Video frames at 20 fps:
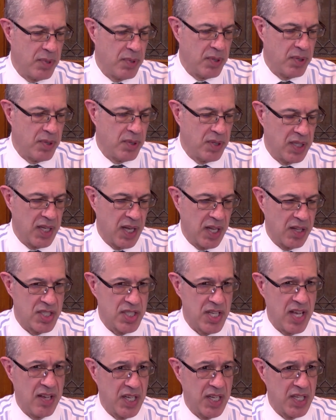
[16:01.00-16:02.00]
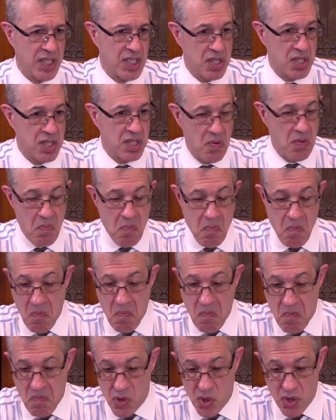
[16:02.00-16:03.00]
million savings,
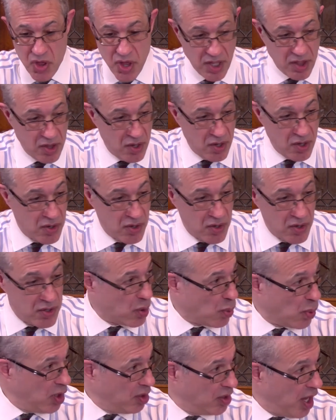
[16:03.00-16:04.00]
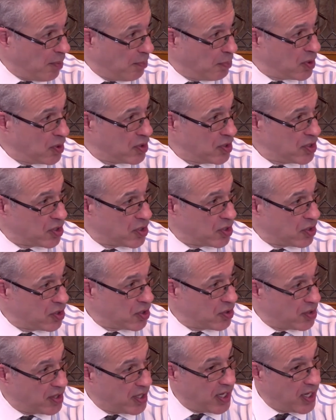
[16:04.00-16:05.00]
do you think those are real numbers, or
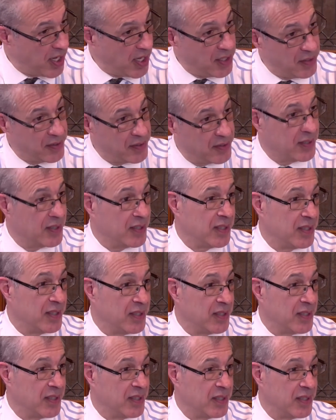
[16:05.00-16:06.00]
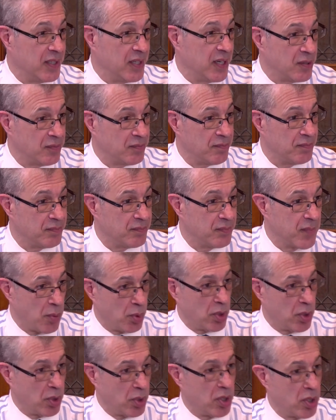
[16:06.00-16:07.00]
are they, I
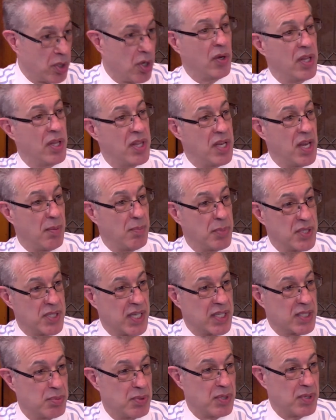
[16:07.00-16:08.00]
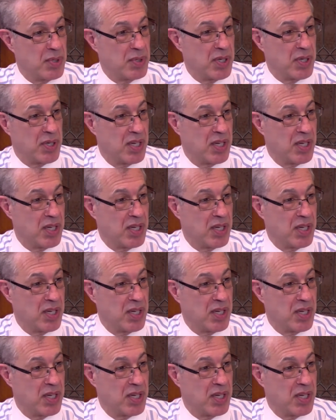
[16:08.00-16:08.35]
will go to the numbers expert here.